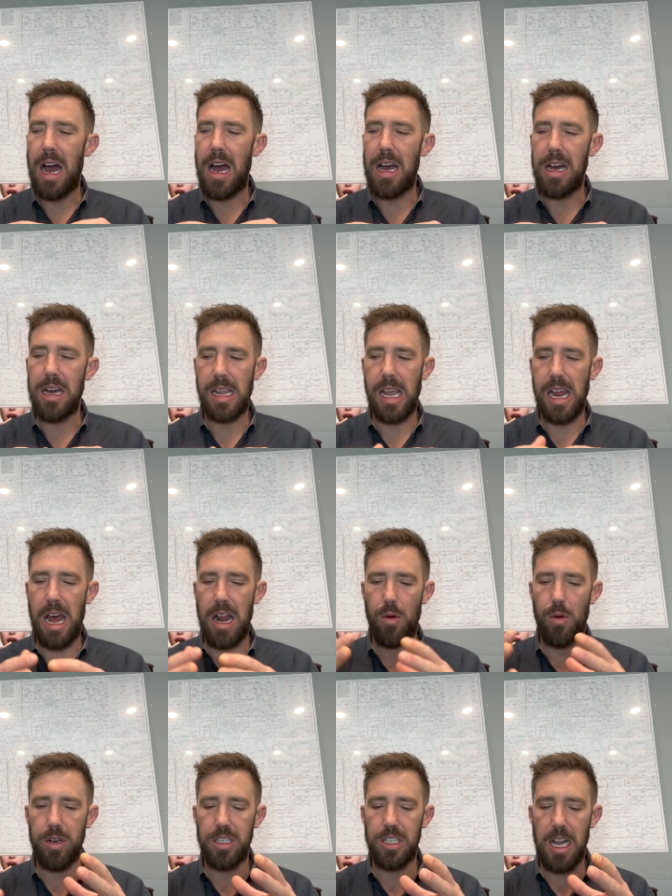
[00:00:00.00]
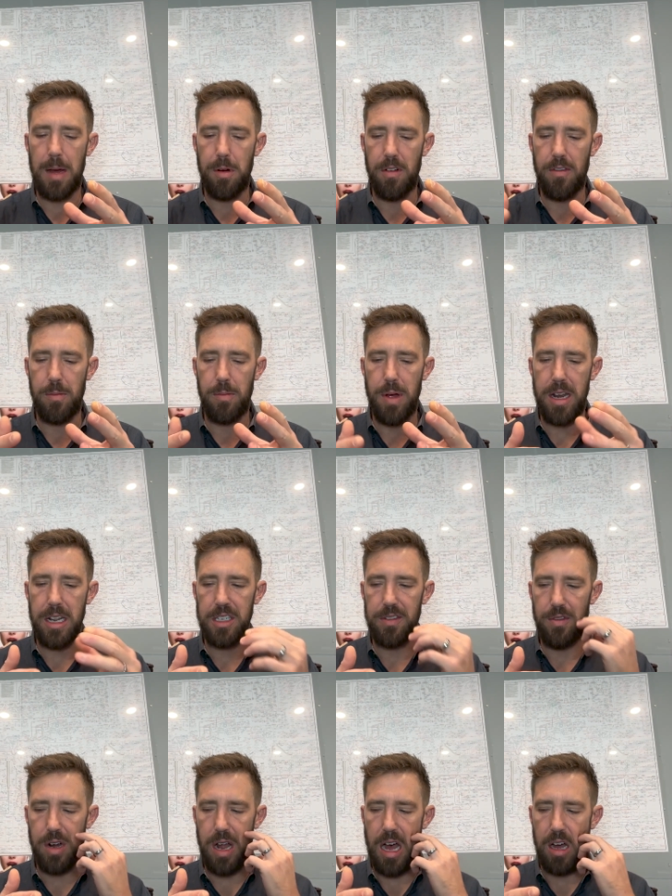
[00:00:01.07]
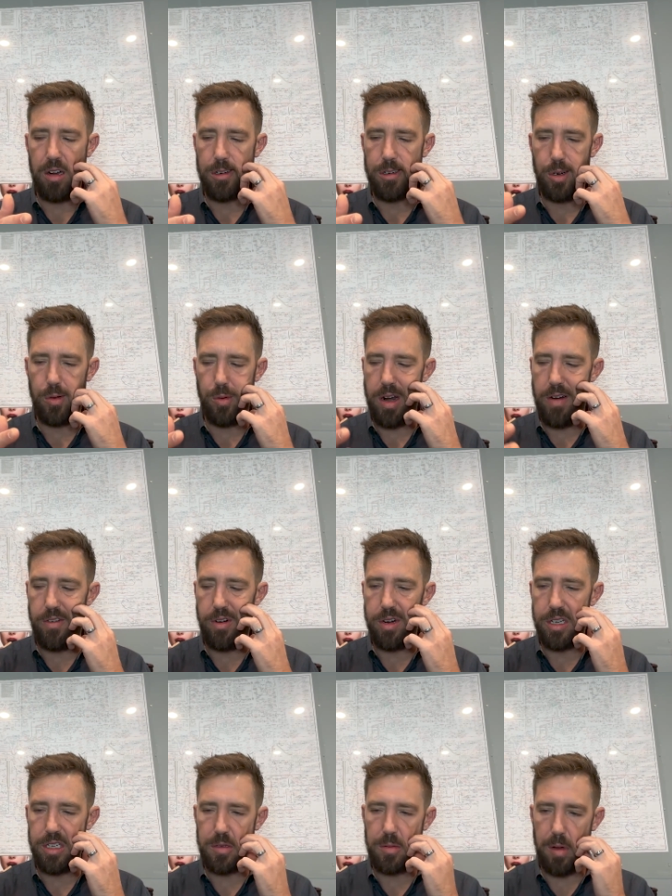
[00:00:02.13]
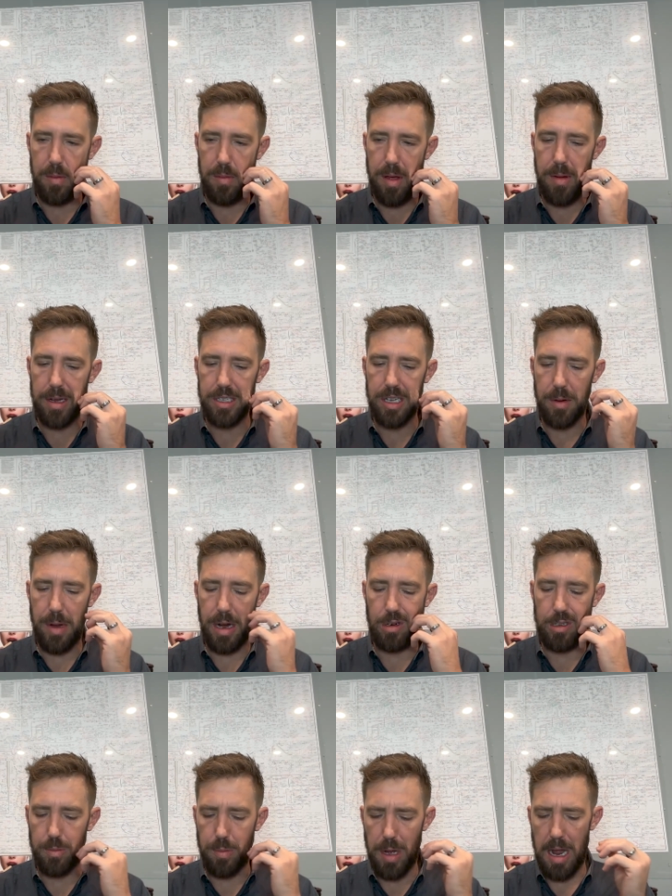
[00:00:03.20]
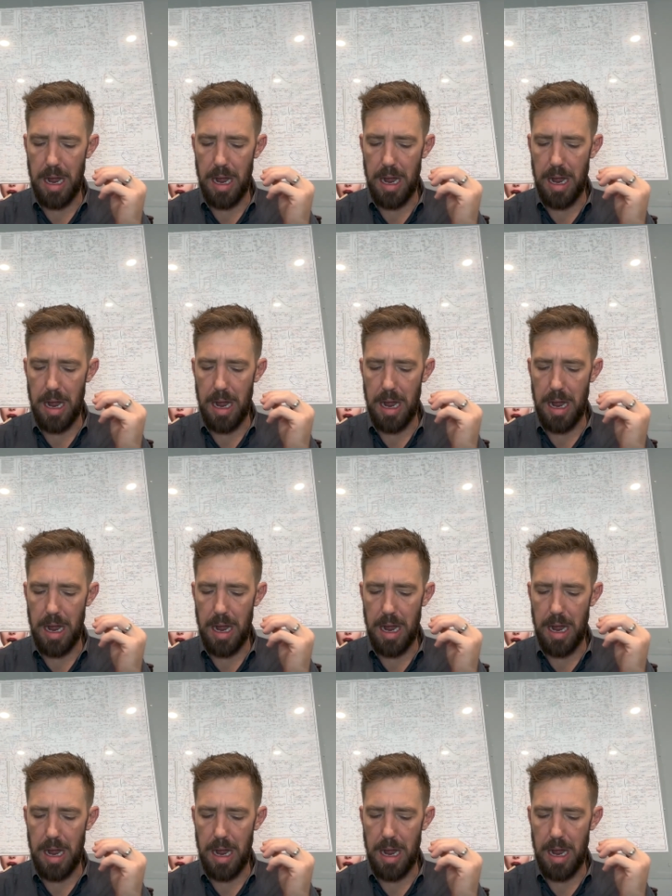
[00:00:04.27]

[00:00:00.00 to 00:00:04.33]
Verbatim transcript: I again i don't want to step over pennies for dollars or whatever it is maybe i said it backwards but